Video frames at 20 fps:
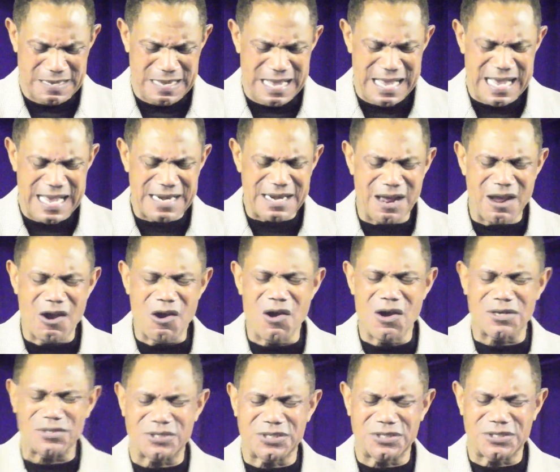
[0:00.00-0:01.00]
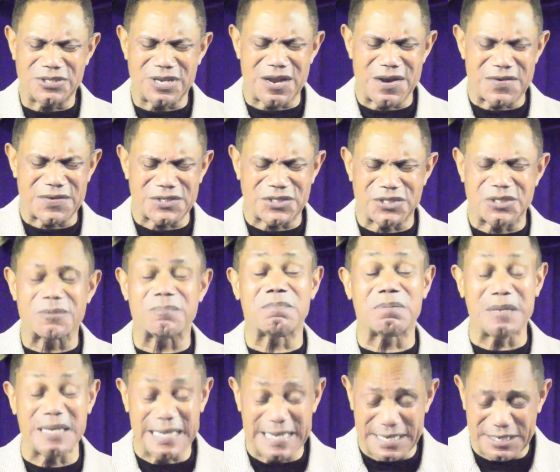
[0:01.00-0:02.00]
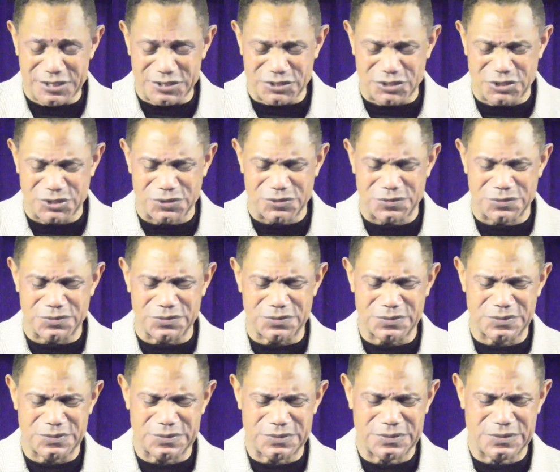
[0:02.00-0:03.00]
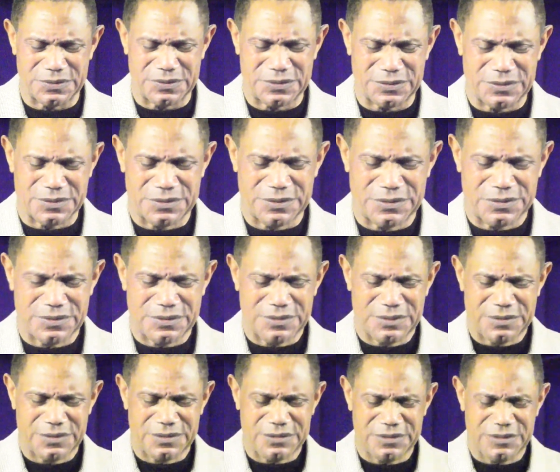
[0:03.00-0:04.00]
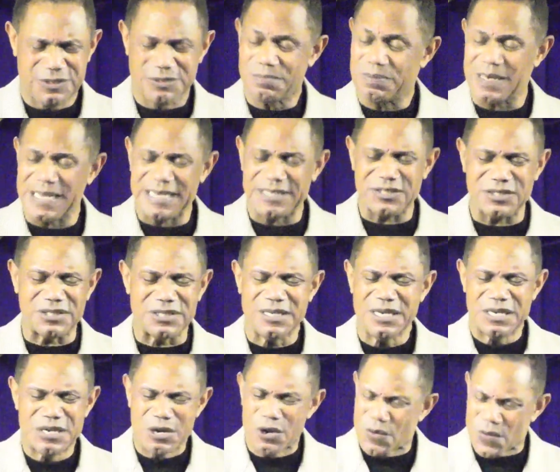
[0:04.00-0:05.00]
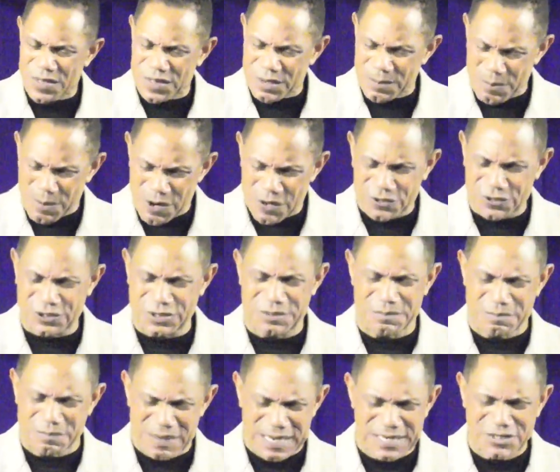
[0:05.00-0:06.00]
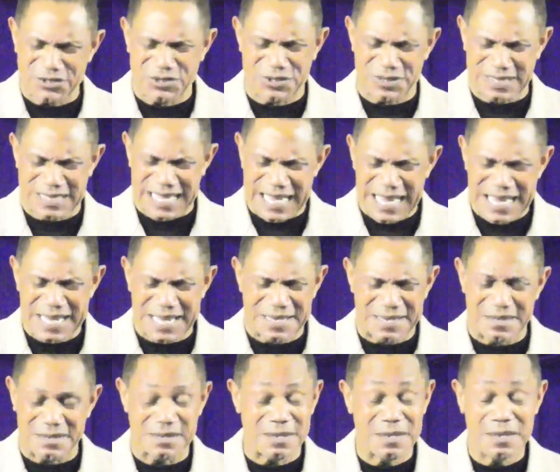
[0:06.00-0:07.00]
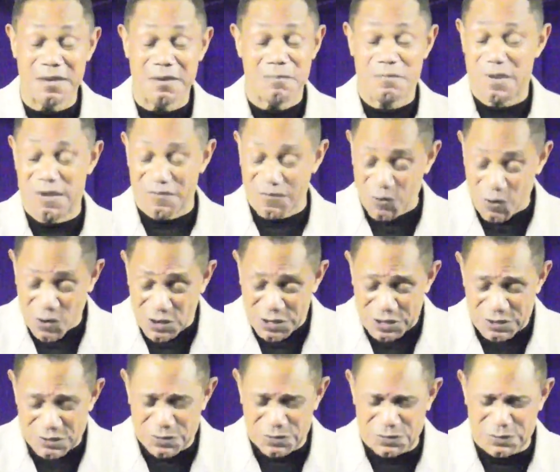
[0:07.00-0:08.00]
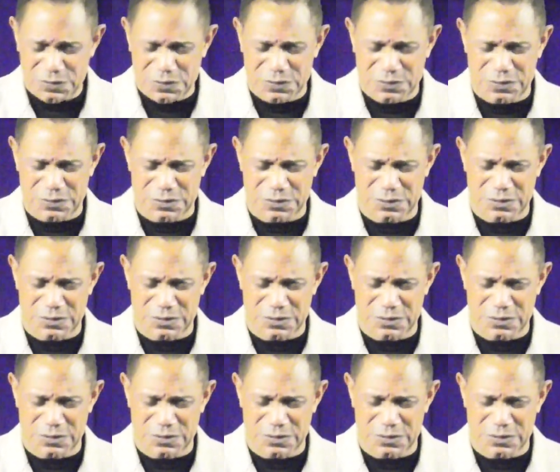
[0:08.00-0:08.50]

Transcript: And our heart's desire is to please you, yes. to place no other person, place, or thing before you, yes. Yes.